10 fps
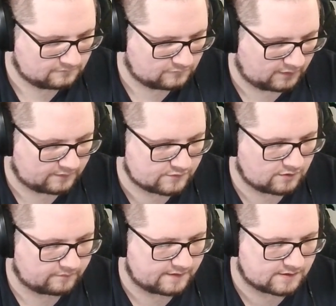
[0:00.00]
Alright, there's no
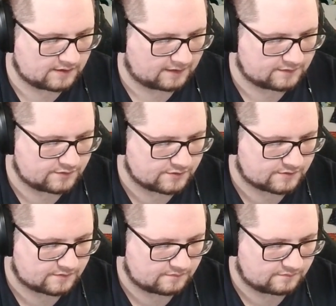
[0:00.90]
reason not to
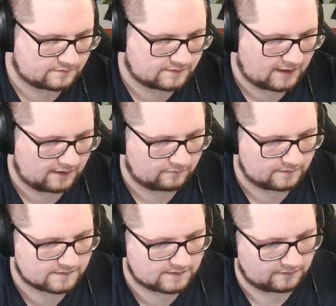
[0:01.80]
just KO
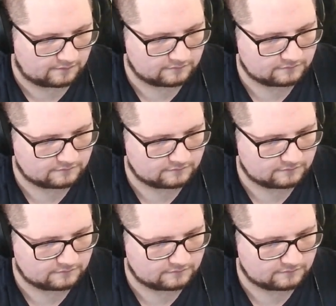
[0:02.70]
this thing.